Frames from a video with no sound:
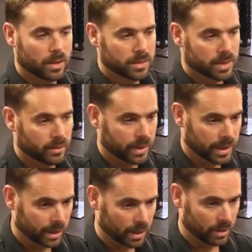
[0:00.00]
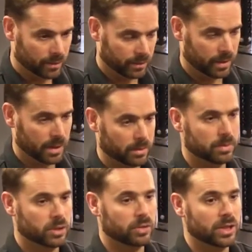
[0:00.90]
So if we can kind of
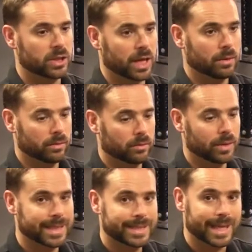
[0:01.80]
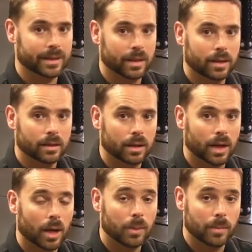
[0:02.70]
stretch out and reset that
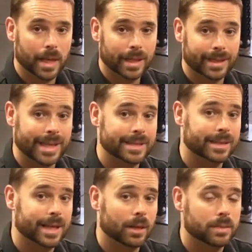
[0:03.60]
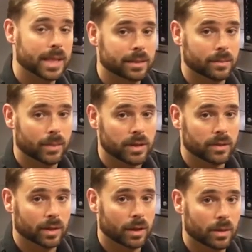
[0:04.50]
upper back, that's going to help take some pressure
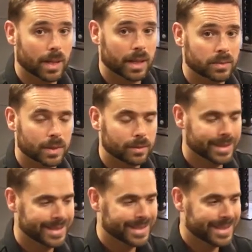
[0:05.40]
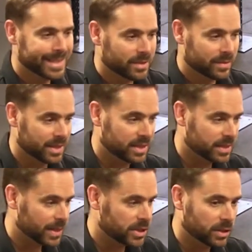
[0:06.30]
off the lower back as well. So this is
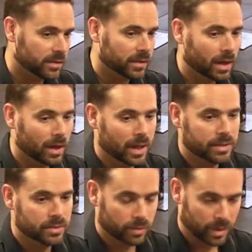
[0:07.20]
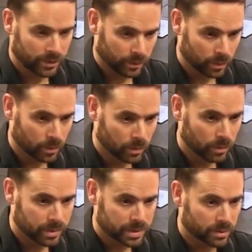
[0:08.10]
especially good for clients, or if
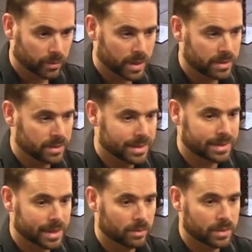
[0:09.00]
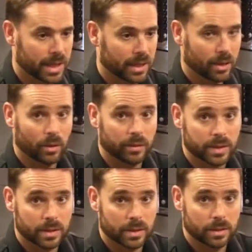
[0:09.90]
you're the sort of person who sits down all day at an
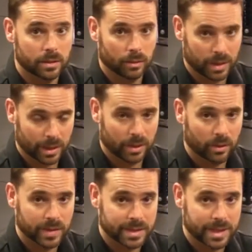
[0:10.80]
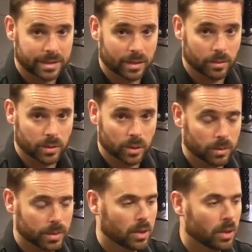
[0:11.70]
office desk type
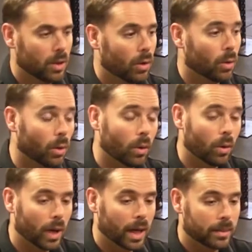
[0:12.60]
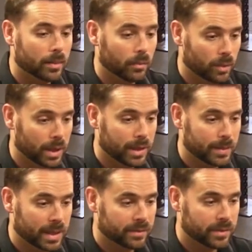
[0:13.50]
job, or really
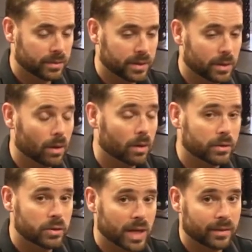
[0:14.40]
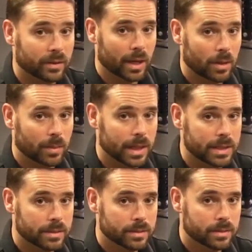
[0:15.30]
beneficial if you do a lot of travelling in
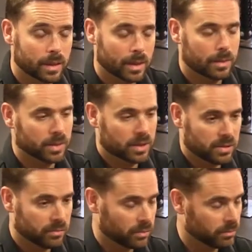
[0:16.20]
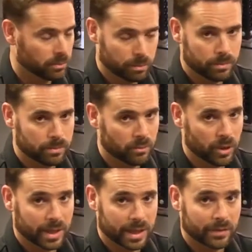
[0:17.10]
aeroplanes, because you
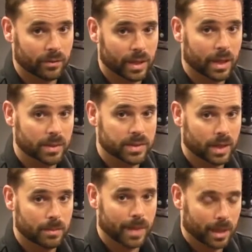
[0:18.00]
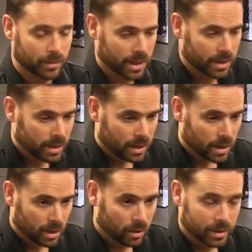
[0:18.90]
really have a really upper tight back where you're
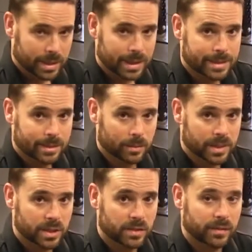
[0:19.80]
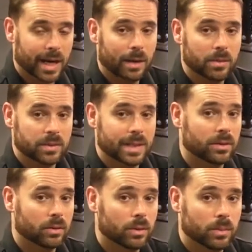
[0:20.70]
locked in that still position for hours on end
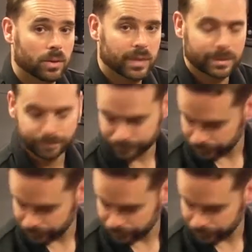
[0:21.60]
and not moving.